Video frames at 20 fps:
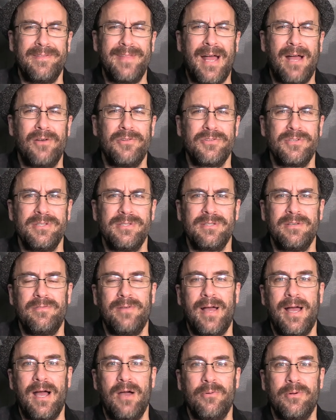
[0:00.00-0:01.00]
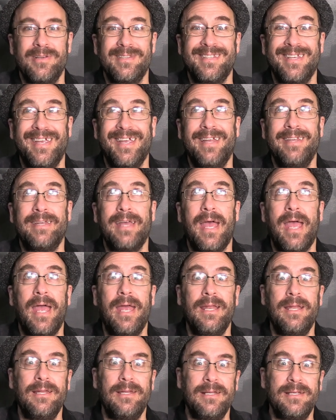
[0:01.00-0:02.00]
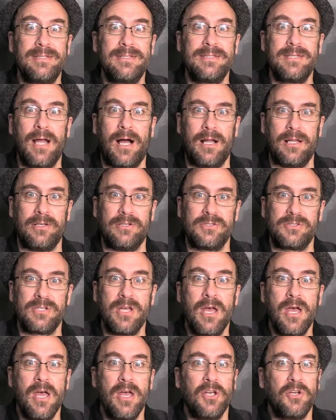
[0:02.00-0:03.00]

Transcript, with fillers: thousands of hours and endless dollars